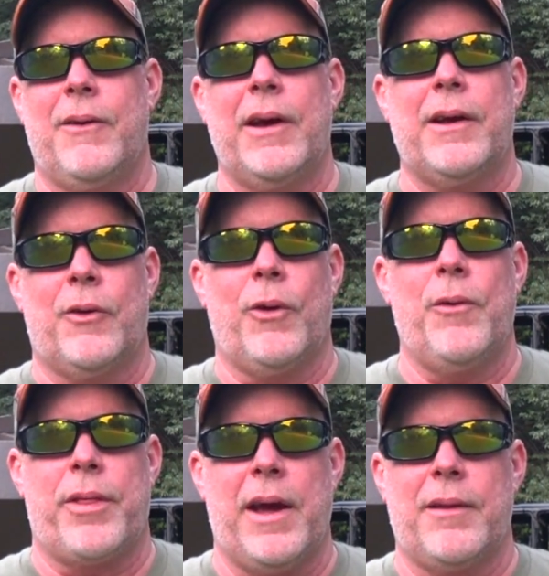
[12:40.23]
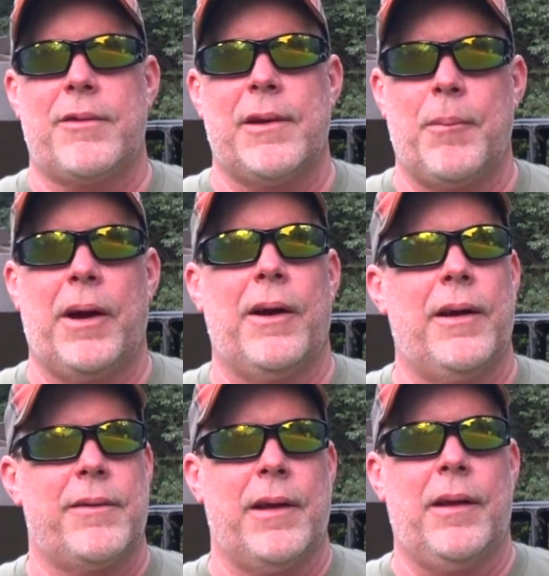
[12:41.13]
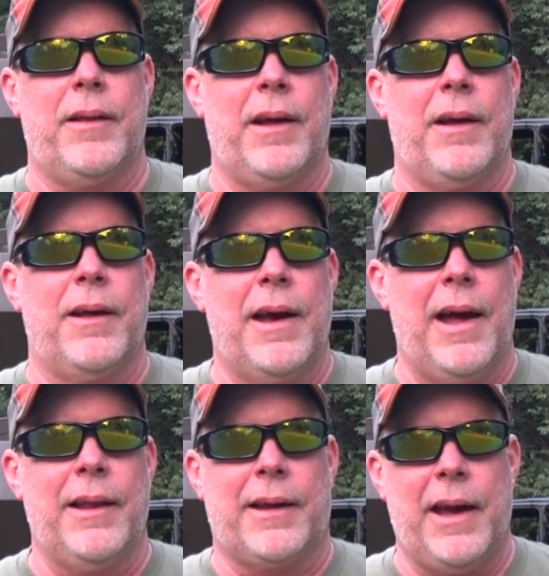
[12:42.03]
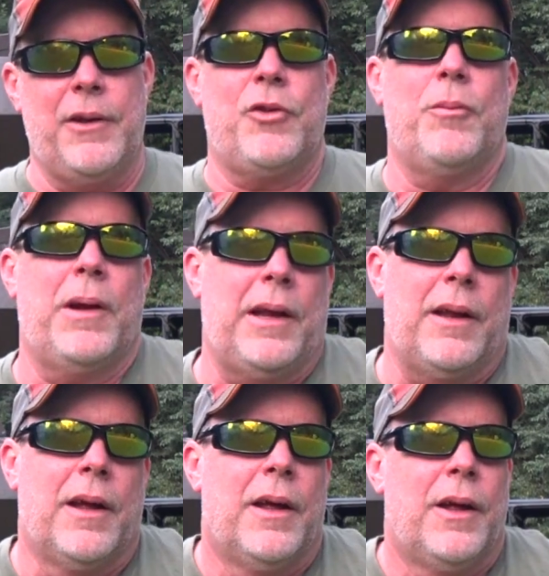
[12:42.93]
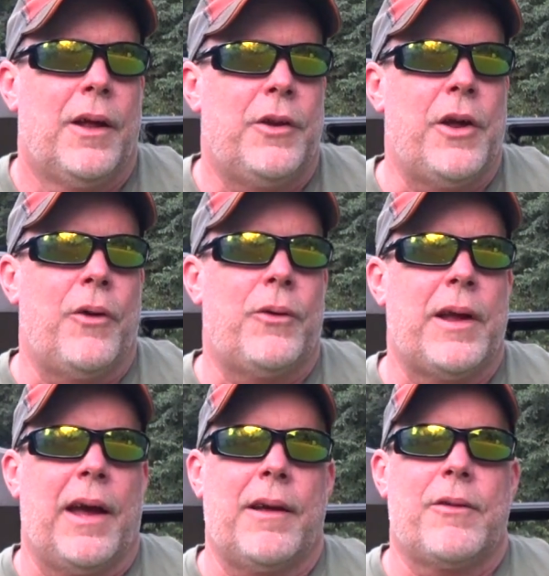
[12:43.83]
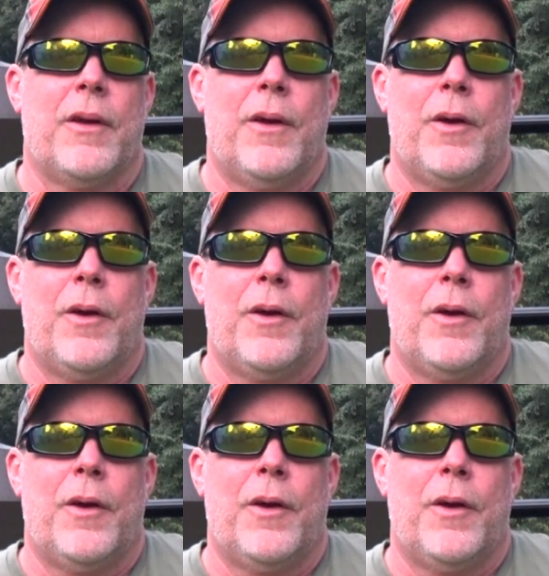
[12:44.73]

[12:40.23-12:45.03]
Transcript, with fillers: can agree with that in some areas. They allocate too many doe tags,